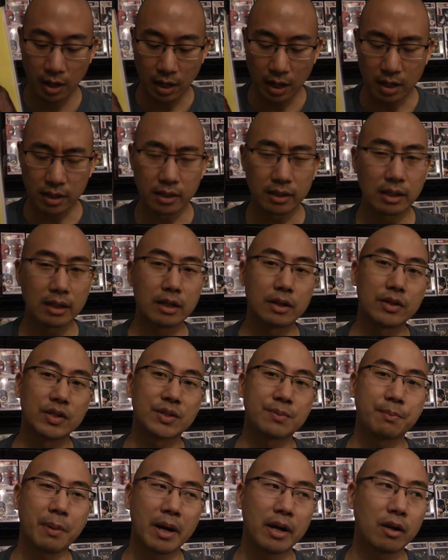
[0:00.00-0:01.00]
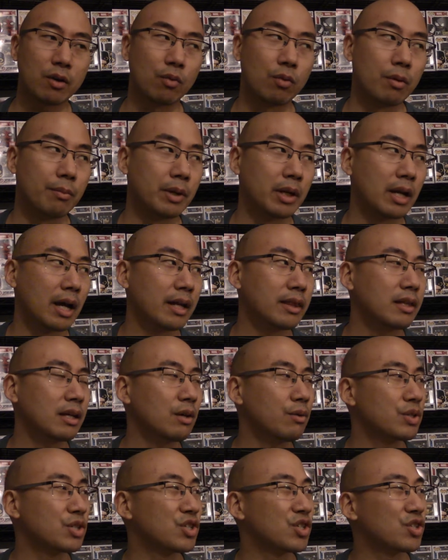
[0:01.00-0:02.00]
And then they did a Spider-Woman, I think it
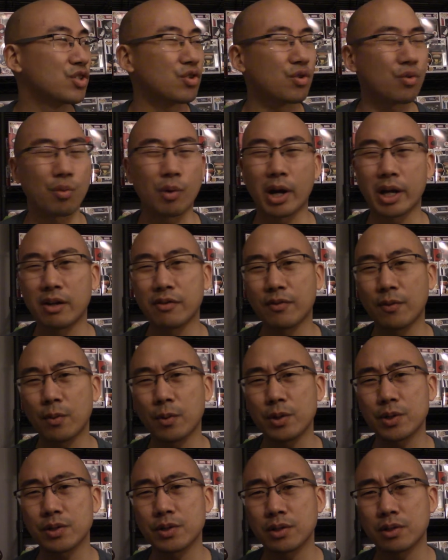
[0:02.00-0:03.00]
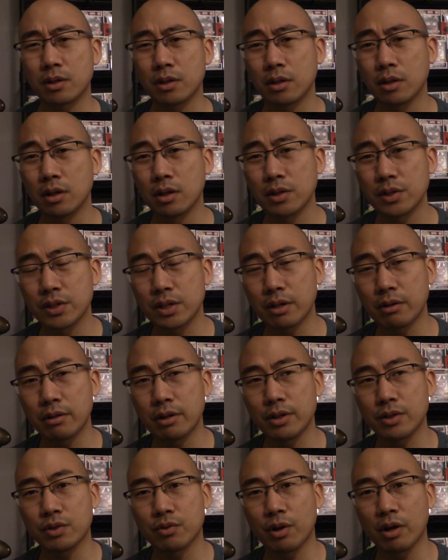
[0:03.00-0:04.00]
was Strike Force
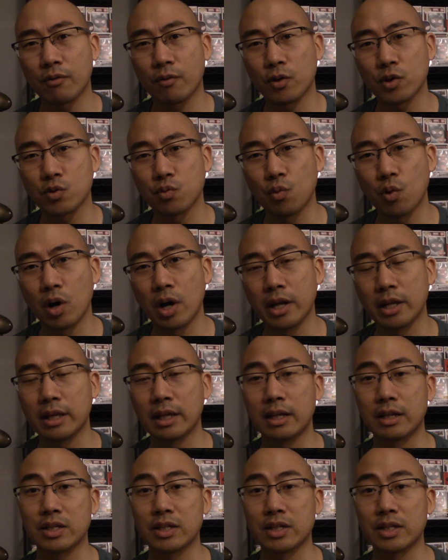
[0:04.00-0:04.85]
series, Strike Force 1, and they did